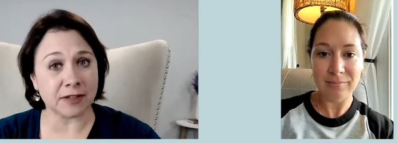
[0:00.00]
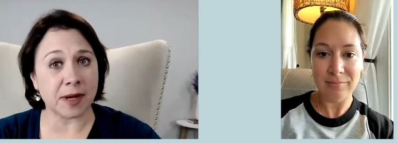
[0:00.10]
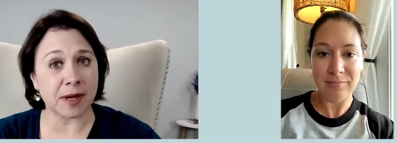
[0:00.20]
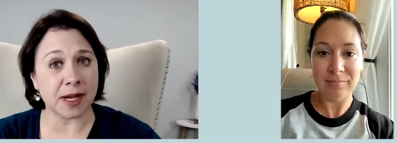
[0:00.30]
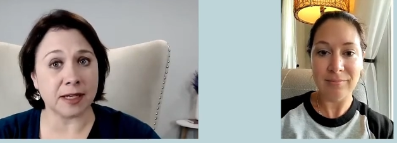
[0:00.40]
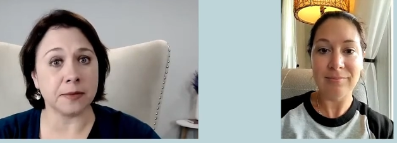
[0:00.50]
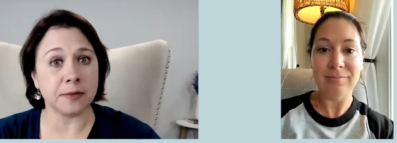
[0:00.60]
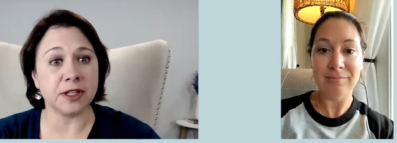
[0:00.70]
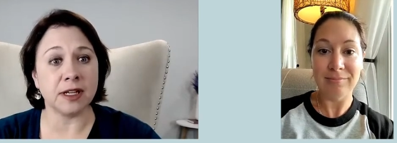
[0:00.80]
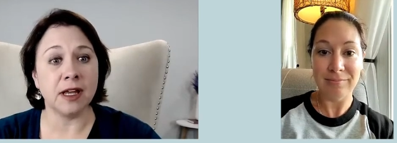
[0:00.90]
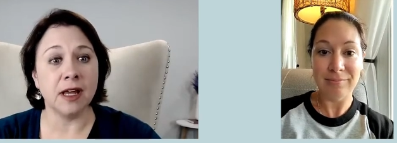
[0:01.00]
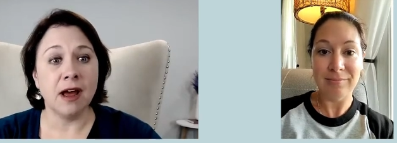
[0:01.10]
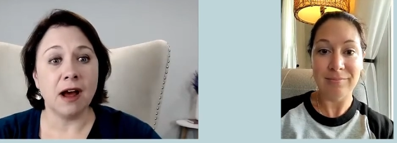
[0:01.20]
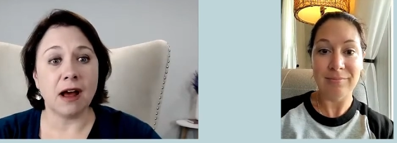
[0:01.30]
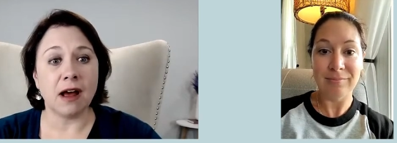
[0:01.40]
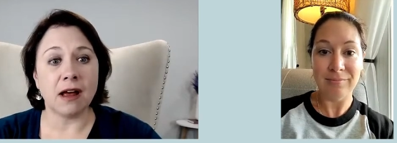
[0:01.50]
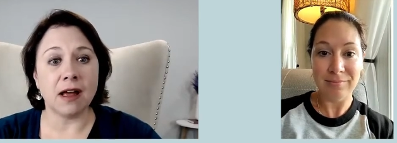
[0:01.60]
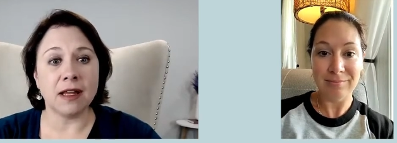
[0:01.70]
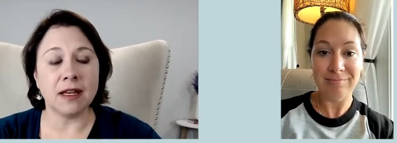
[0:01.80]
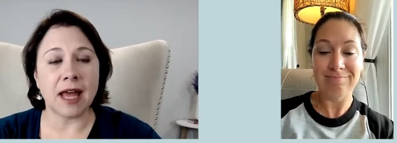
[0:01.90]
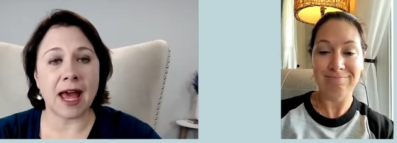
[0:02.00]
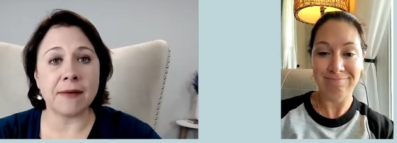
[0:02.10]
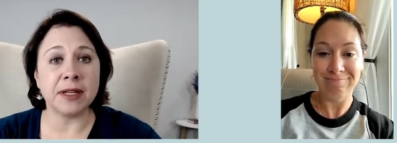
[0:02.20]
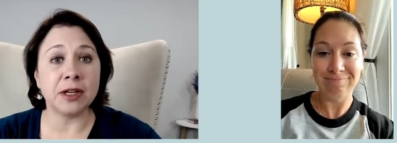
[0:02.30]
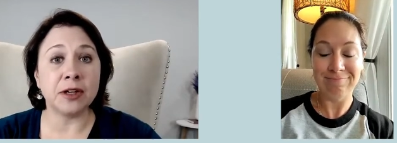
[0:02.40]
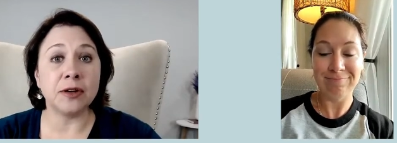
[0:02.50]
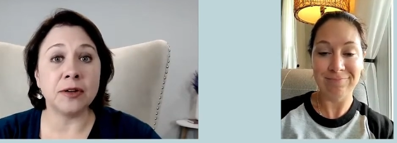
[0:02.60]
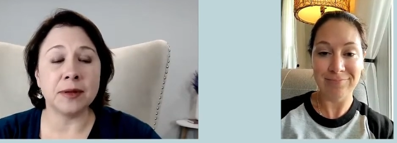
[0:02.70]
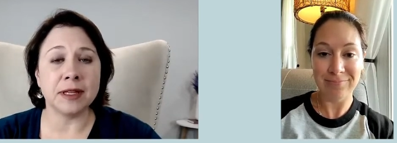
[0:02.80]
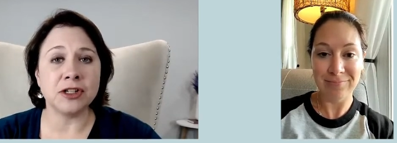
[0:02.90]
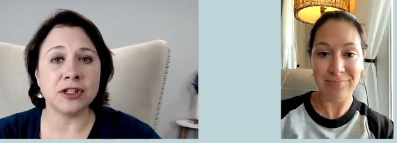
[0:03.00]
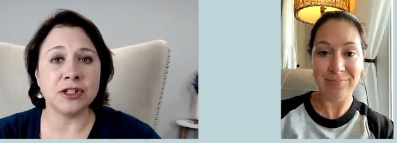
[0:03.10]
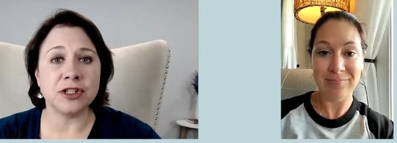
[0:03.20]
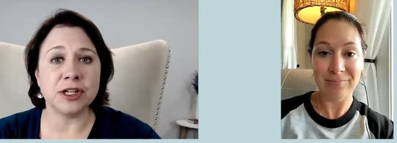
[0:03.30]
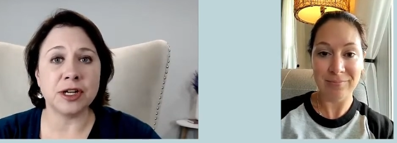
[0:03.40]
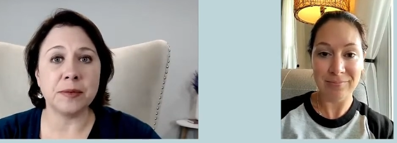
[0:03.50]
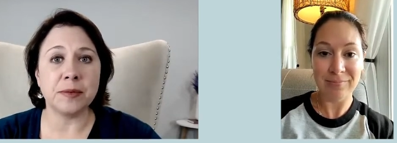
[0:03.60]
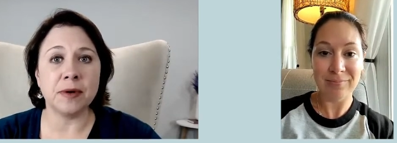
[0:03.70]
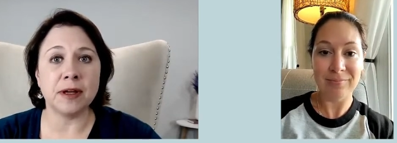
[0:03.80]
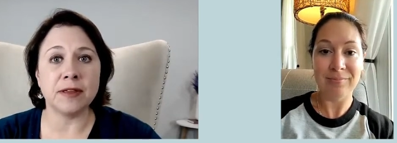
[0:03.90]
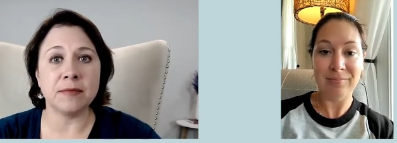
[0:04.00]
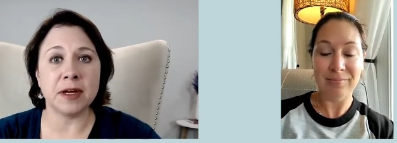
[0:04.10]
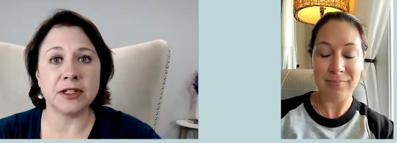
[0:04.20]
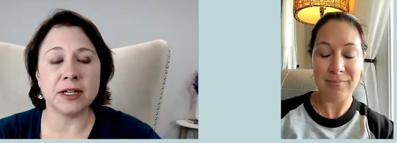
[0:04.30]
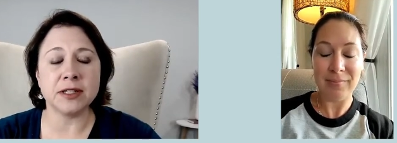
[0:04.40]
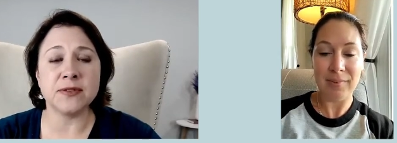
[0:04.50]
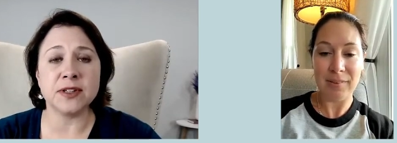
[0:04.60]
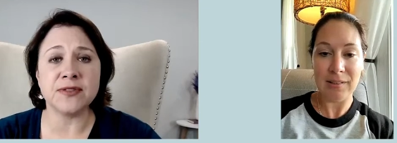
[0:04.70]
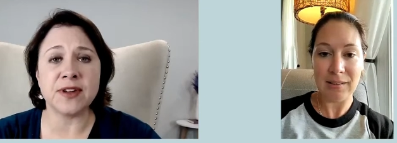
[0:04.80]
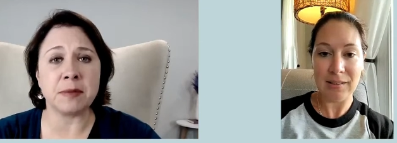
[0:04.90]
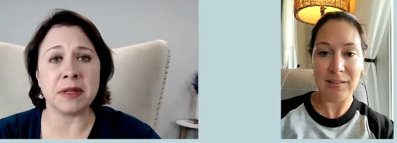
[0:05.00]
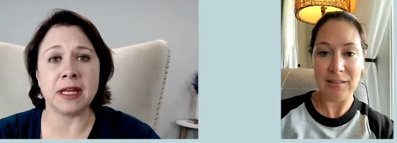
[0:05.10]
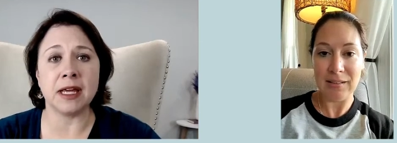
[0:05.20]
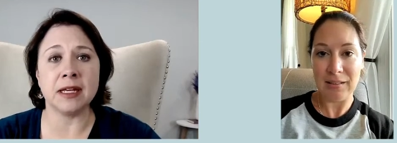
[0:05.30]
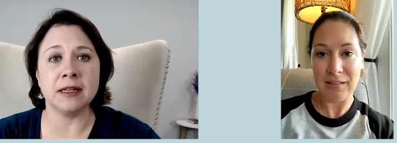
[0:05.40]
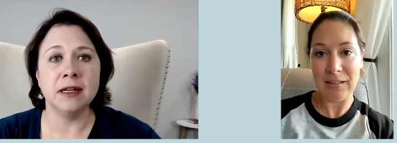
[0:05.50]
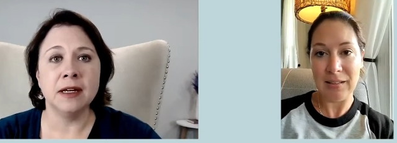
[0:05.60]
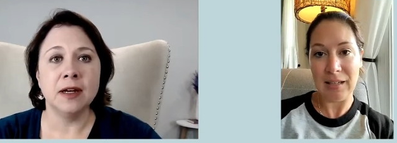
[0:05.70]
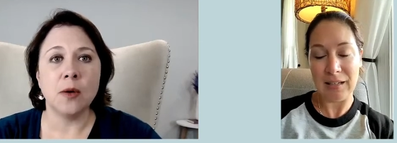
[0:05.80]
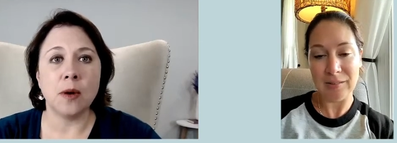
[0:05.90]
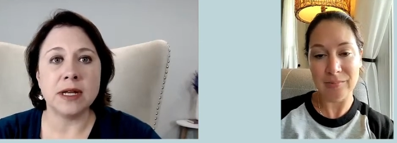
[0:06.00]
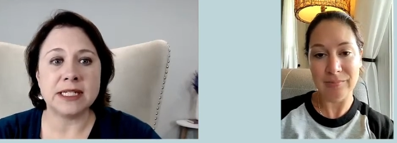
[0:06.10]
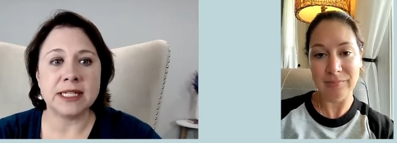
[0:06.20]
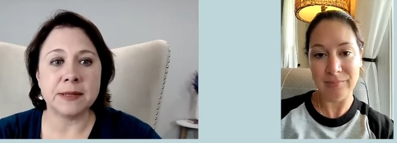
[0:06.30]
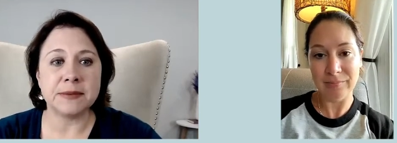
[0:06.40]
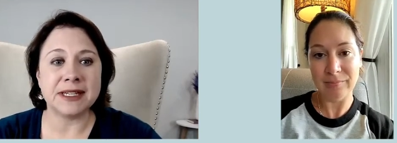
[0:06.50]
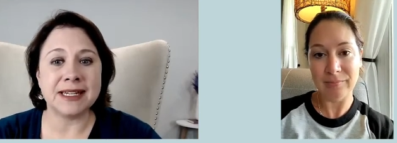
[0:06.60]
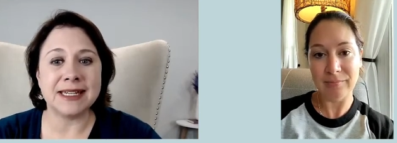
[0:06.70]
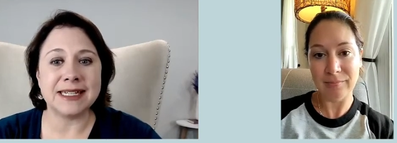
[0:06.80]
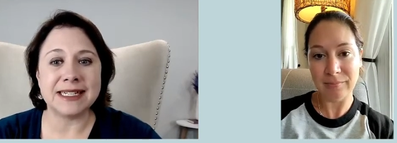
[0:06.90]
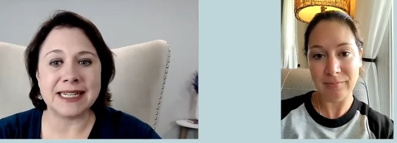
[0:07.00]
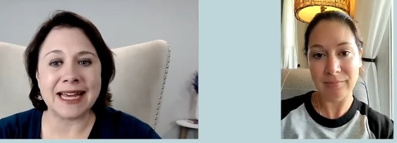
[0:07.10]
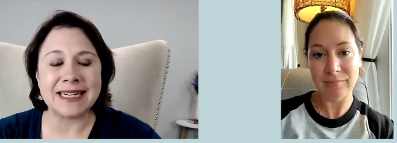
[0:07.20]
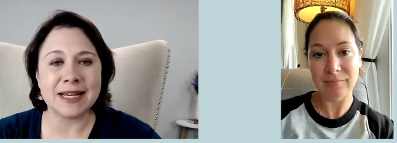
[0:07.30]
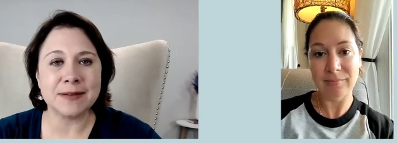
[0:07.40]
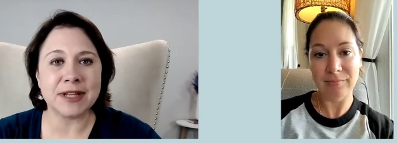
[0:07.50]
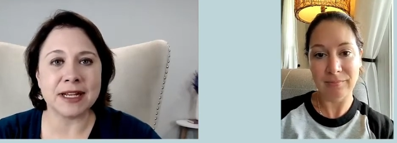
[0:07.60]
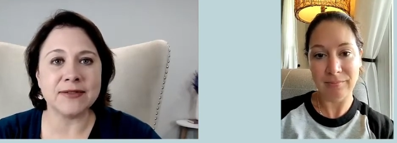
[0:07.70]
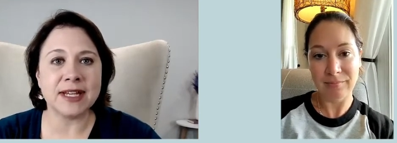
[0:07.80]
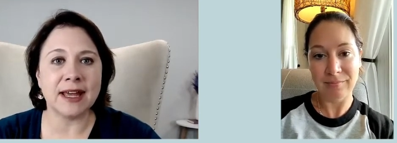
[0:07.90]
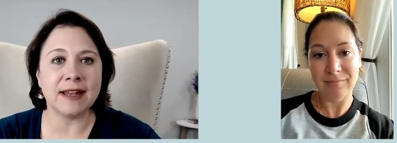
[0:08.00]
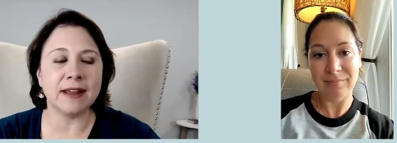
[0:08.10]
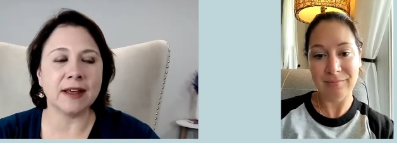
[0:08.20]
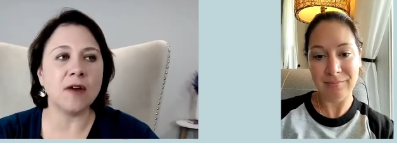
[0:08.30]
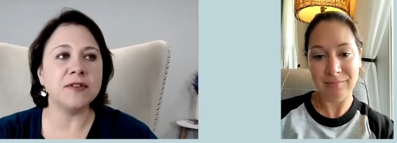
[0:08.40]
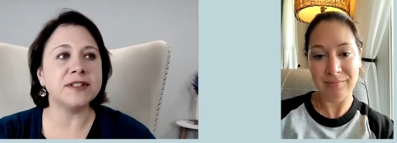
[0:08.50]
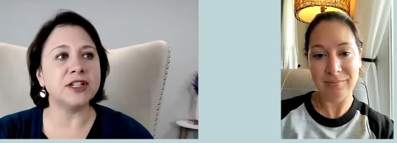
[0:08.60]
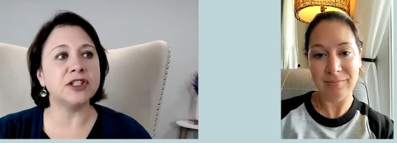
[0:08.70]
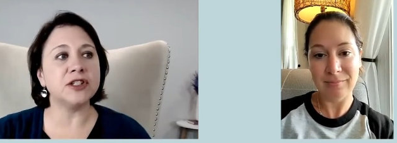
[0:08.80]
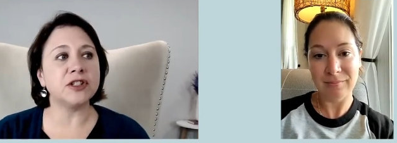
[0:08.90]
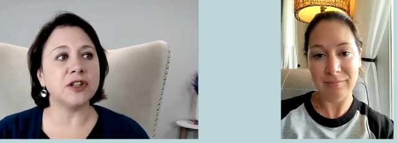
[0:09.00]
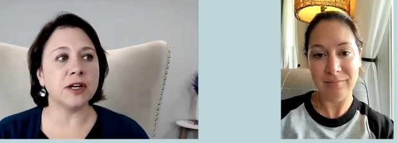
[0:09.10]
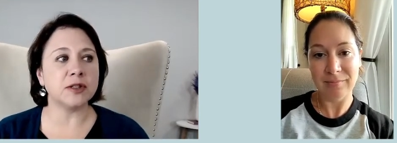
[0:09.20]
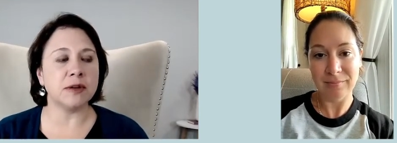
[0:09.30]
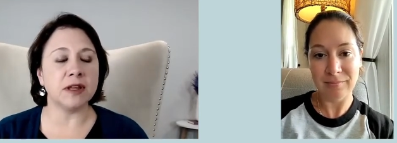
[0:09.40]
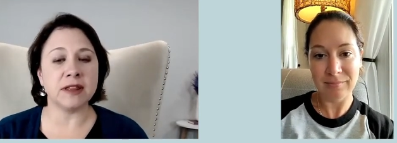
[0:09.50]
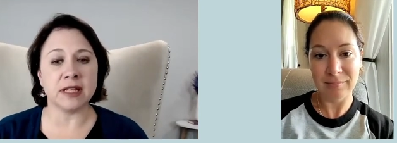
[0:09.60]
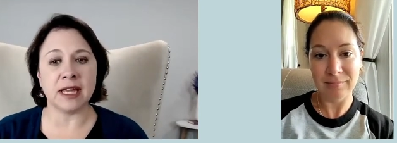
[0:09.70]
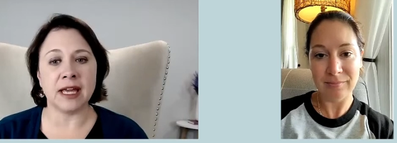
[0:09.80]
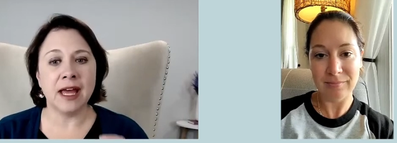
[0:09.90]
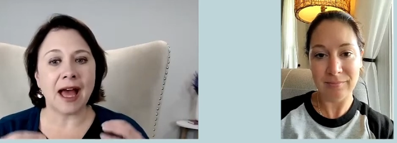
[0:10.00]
Speaker 1: of my adoption on having a good relationship with my child's first family and what tips and nine times out of ten the conversation starts with the